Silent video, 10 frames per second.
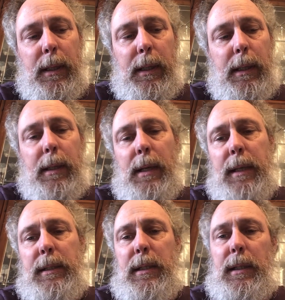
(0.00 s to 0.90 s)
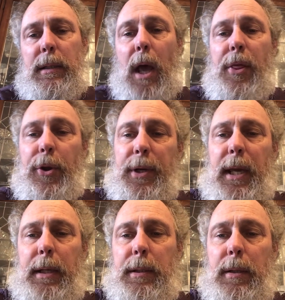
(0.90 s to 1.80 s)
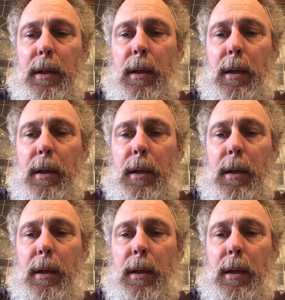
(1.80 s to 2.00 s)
In 1938,